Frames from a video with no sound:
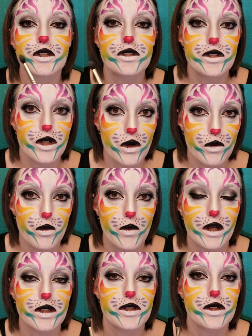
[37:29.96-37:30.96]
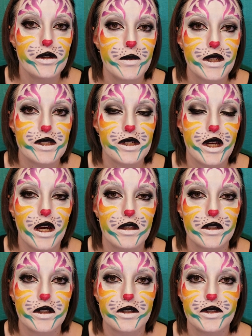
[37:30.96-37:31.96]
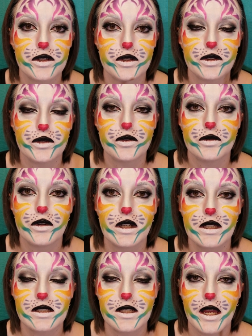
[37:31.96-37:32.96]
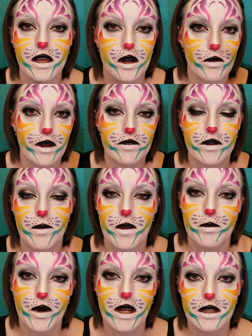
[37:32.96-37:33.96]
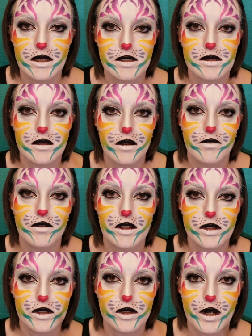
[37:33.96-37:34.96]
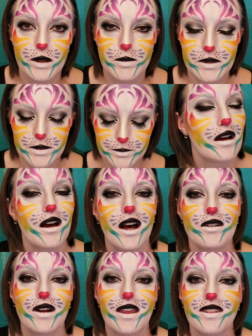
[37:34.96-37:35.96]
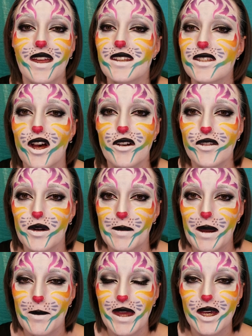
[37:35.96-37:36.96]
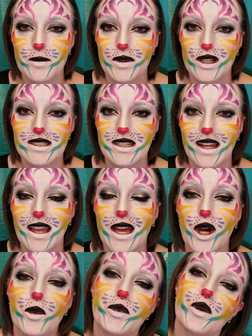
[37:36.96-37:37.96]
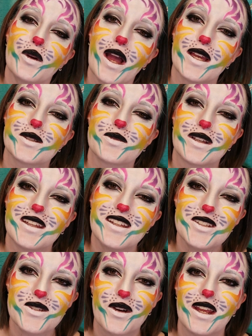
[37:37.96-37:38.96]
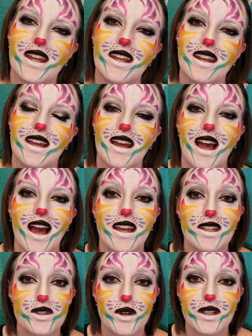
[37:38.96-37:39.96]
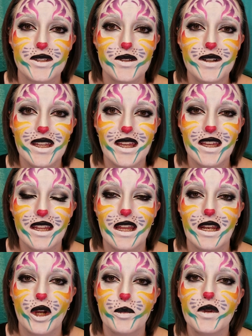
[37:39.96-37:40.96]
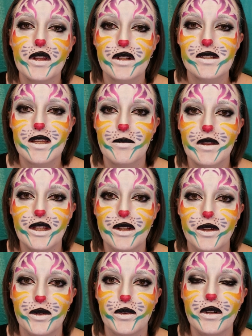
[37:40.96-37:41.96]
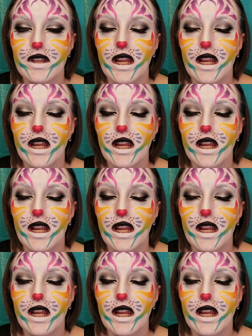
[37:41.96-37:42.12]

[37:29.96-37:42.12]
don't want too much color to take away from the brightness of the stripes. Alright, that's all for my makeup look today. I hope you guys really enjoyed it. I enjoyed doing it, and I hope you learned something new.